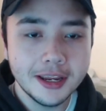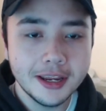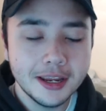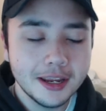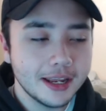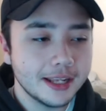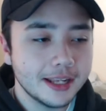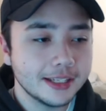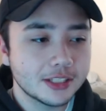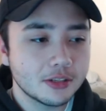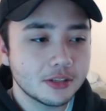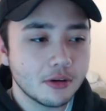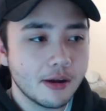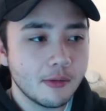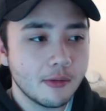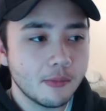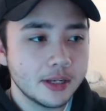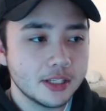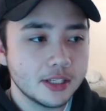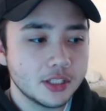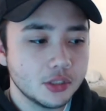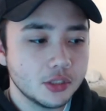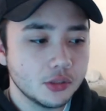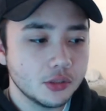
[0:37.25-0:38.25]
And so I
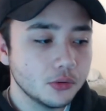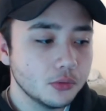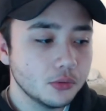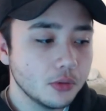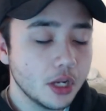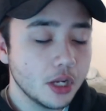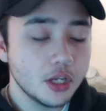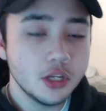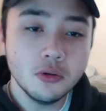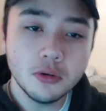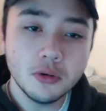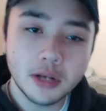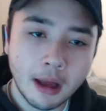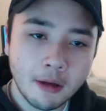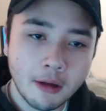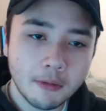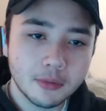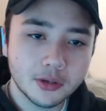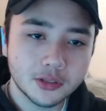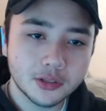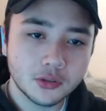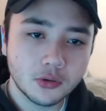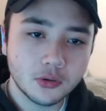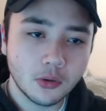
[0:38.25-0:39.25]
went to a new comic
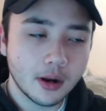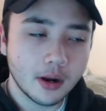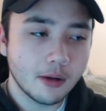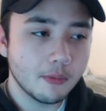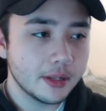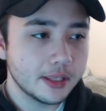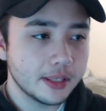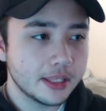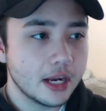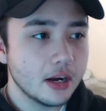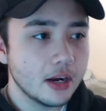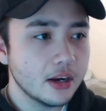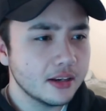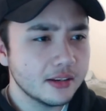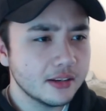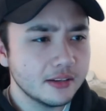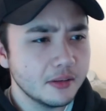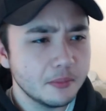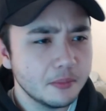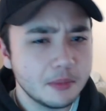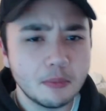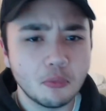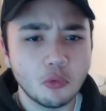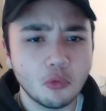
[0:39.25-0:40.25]
book store. I went there and the
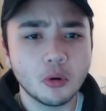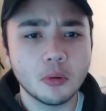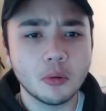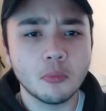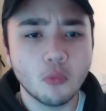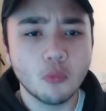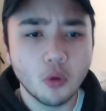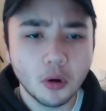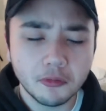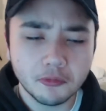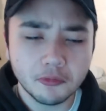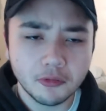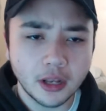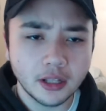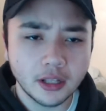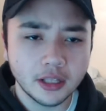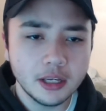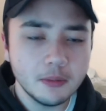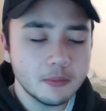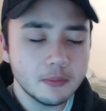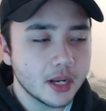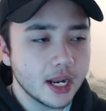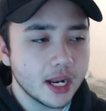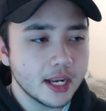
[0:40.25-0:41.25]
people were more friendly,
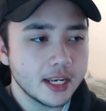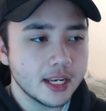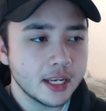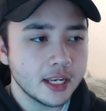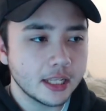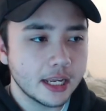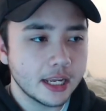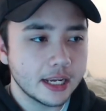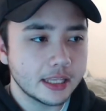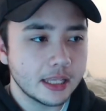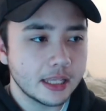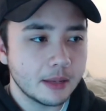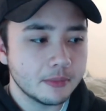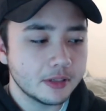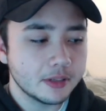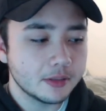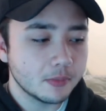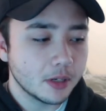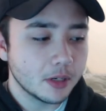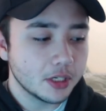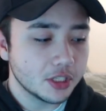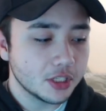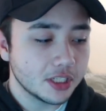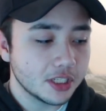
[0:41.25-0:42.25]
but I didn't like them as
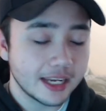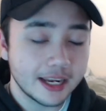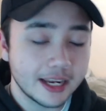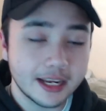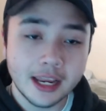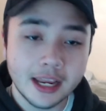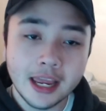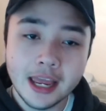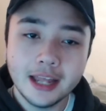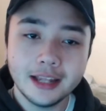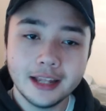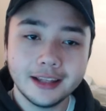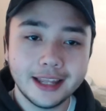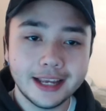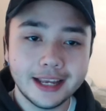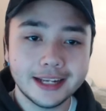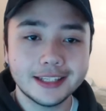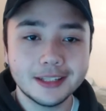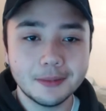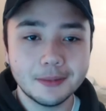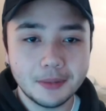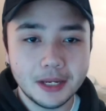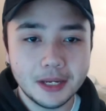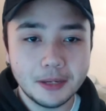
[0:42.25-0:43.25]
much as I liked
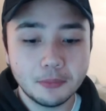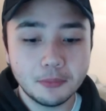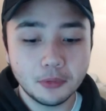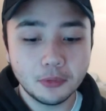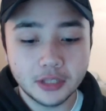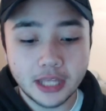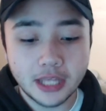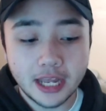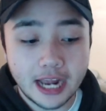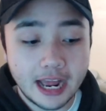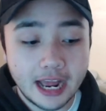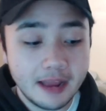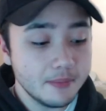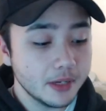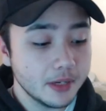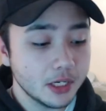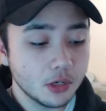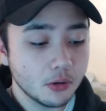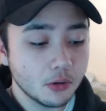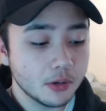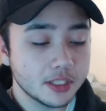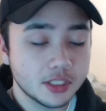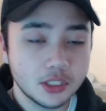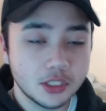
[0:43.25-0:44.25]
the people that I've been
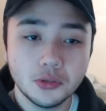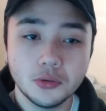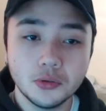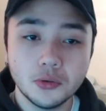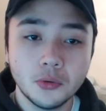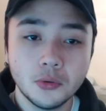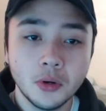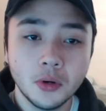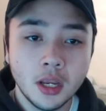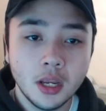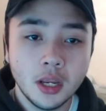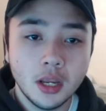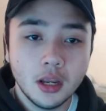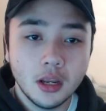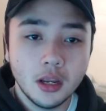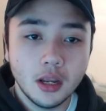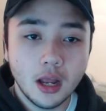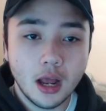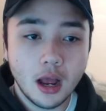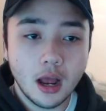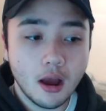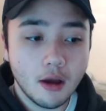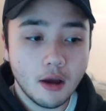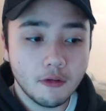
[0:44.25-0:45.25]
going to
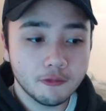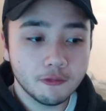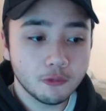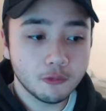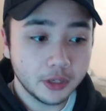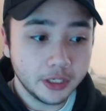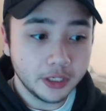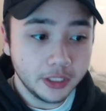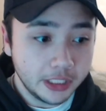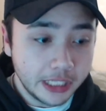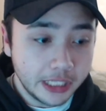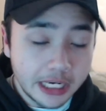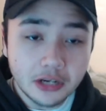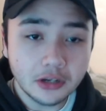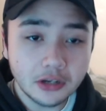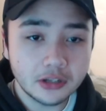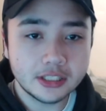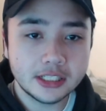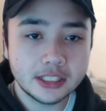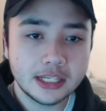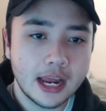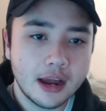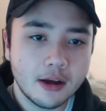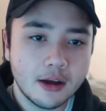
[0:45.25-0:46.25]
uh, for years
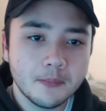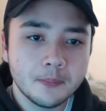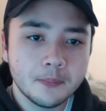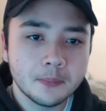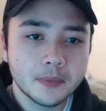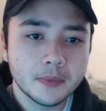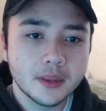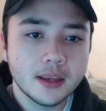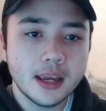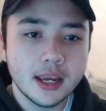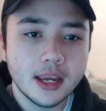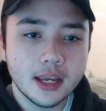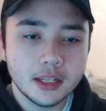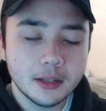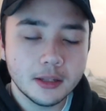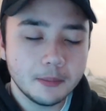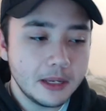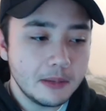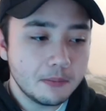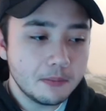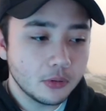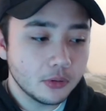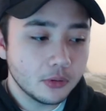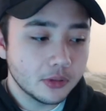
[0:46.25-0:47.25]
now. And the
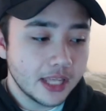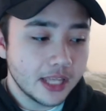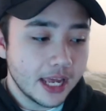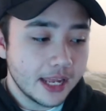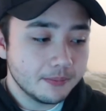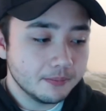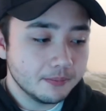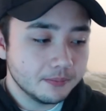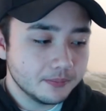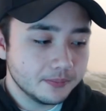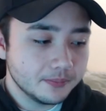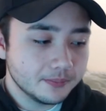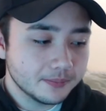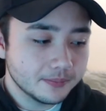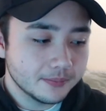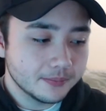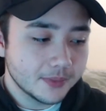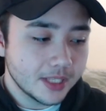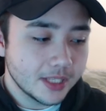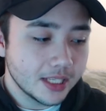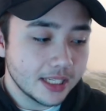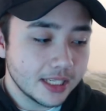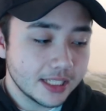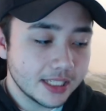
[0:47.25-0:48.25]
people that
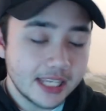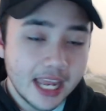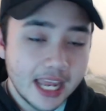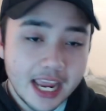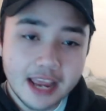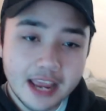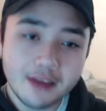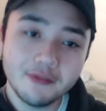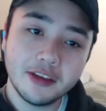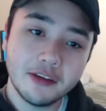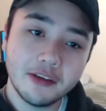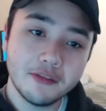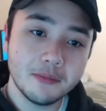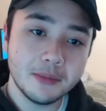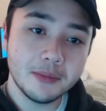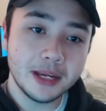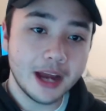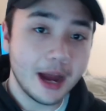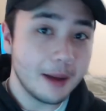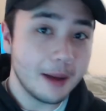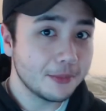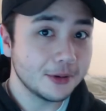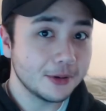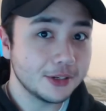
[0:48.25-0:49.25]
to this day have given me
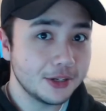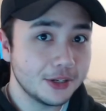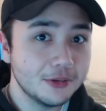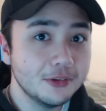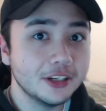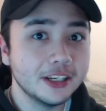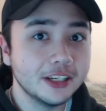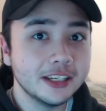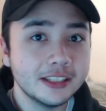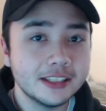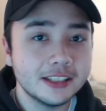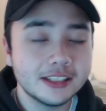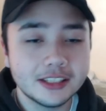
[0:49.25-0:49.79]
opportunities.